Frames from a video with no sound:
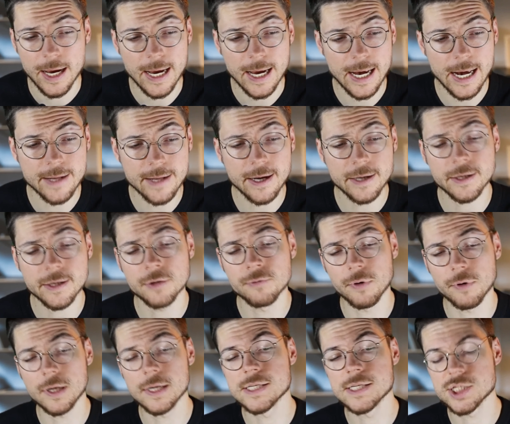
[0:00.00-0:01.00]
and I can
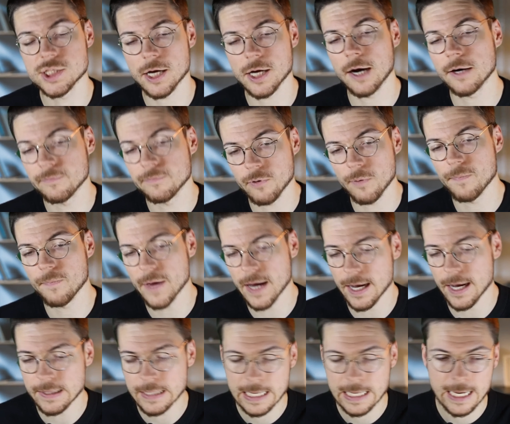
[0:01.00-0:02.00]
really start from
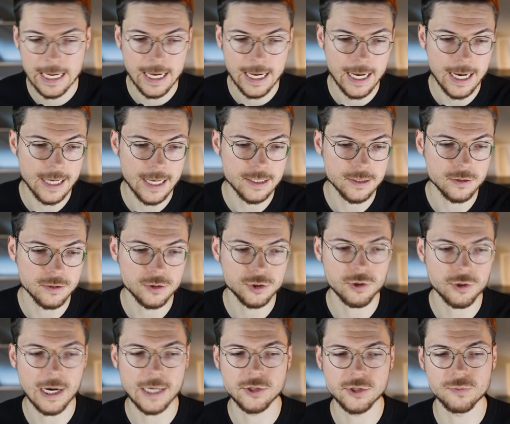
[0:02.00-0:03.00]
that and
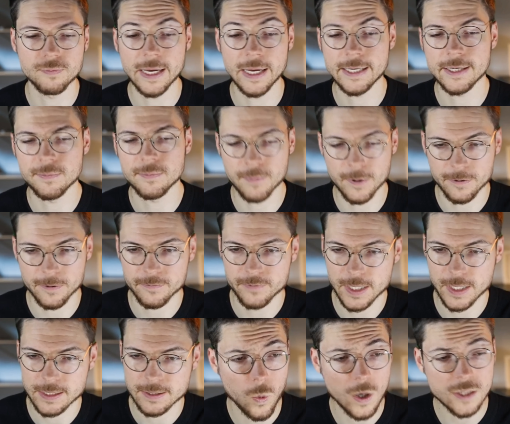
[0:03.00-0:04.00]
try to make it
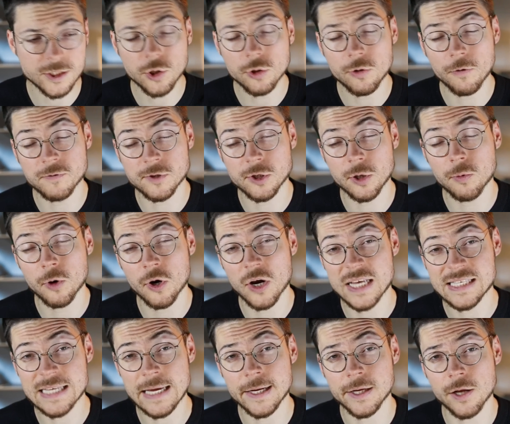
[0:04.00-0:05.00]
perfect. What's good with Scribbler
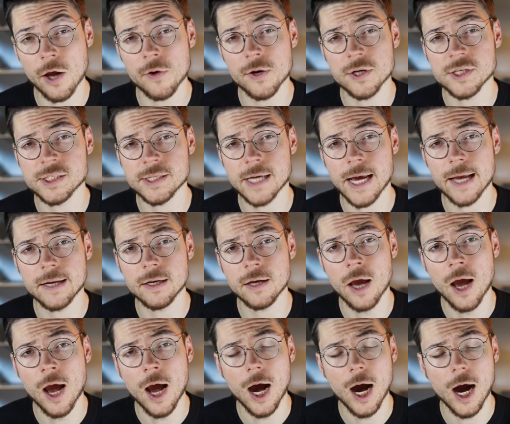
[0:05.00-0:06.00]
is that it understands
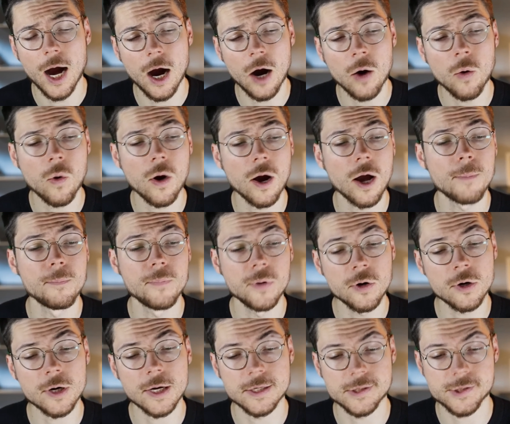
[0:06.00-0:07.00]
how a
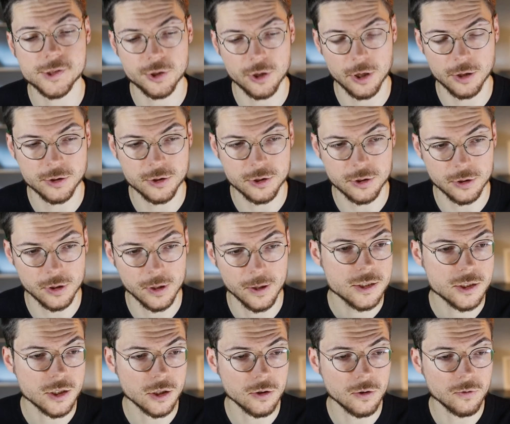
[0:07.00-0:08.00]
book is structured.
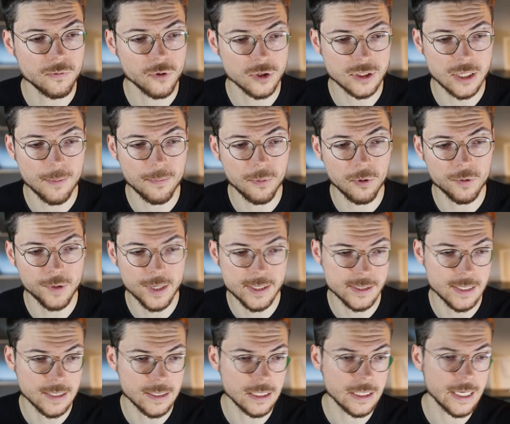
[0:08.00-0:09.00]
So for example, there's
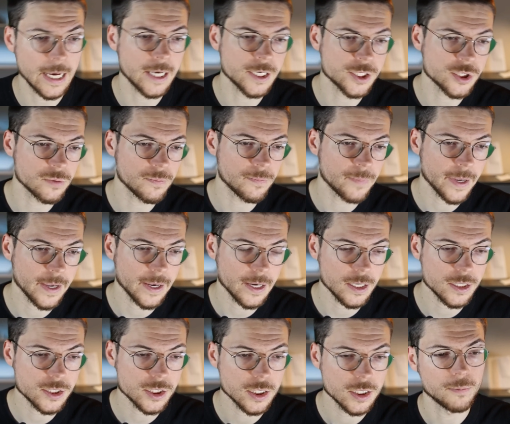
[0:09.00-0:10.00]
the dedication
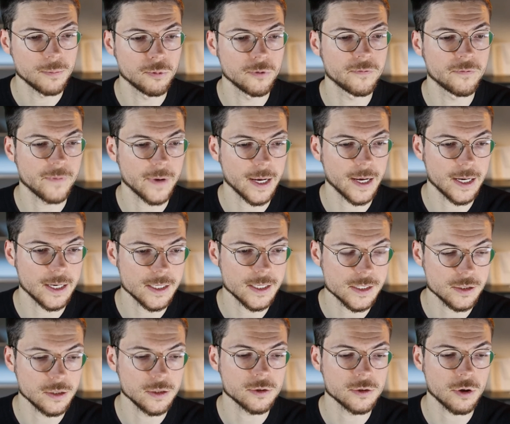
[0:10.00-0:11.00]
page, the preface,
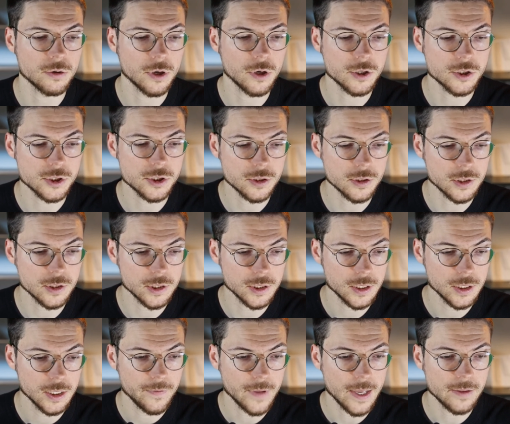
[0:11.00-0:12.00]
the
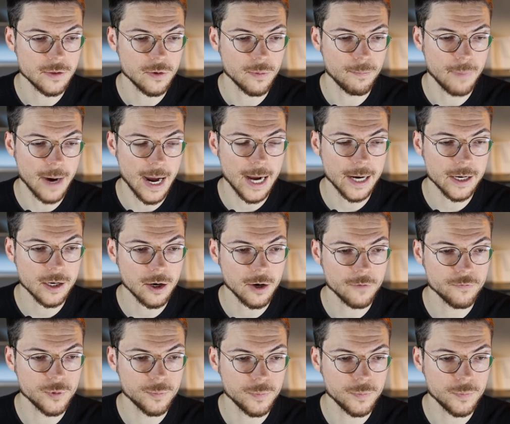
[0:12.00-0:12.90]
introduction, then the back of the